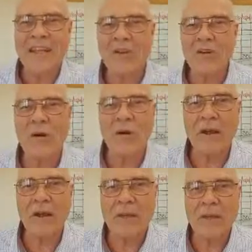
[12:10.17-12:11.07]
get in the role
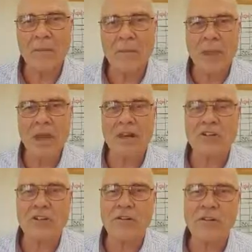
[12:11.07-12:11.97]
of becoming a
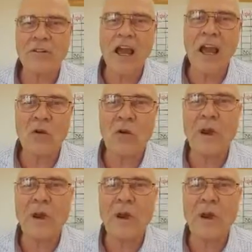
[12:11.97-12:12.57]
manager if you're not